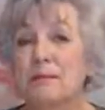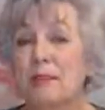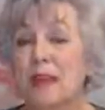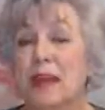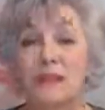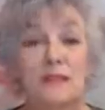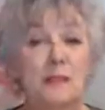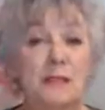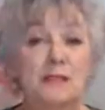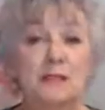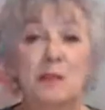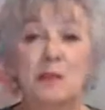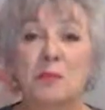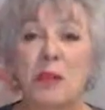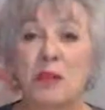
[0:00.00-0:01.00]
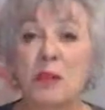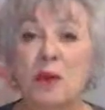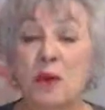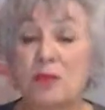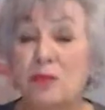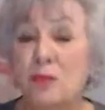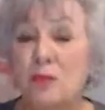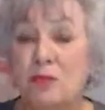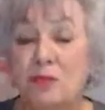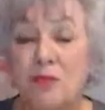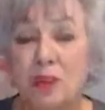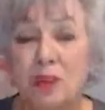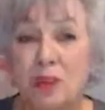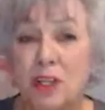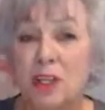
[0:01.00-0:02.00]
I've met some men who have some
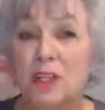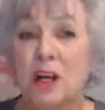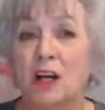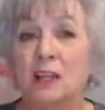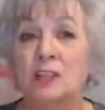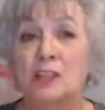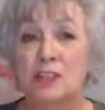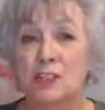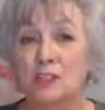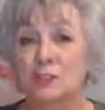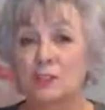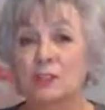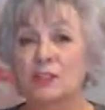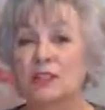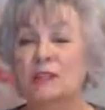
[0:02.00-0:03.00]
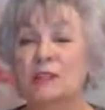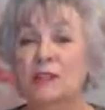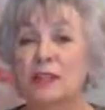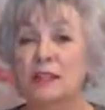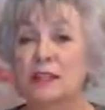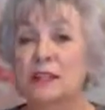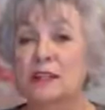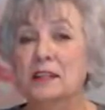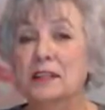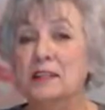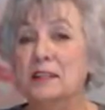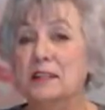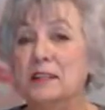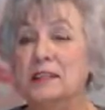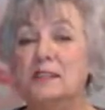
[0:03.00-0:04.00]
very young children, even in the
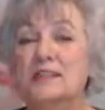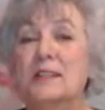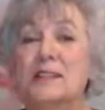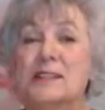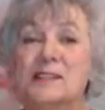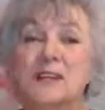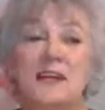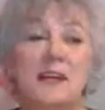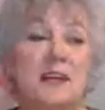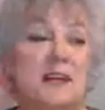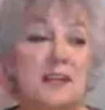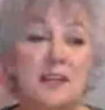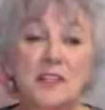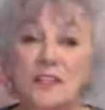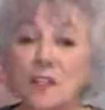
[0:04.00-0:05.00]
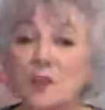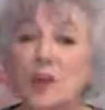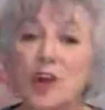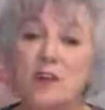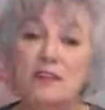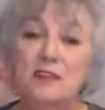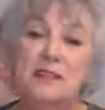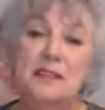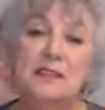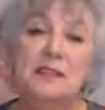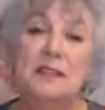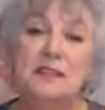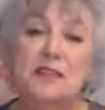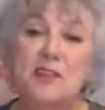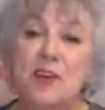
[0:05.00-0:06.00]
60s. So lots of
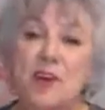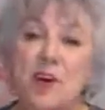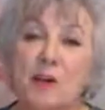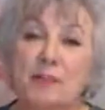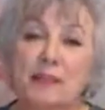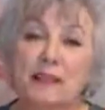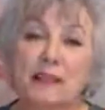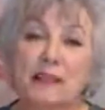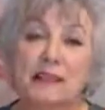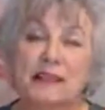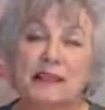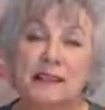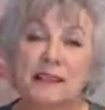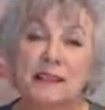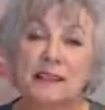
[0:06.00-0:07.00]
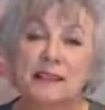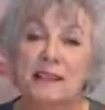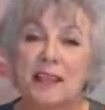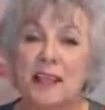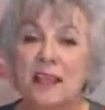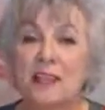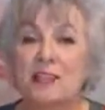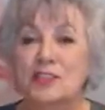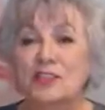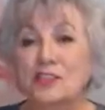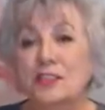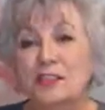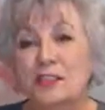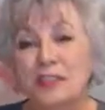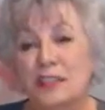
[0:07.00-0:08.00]
things are complicated in this age
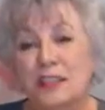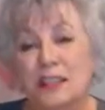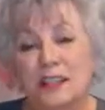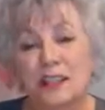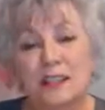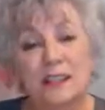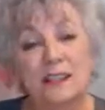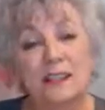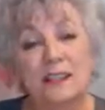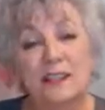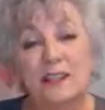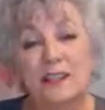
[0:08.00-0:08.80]
range, and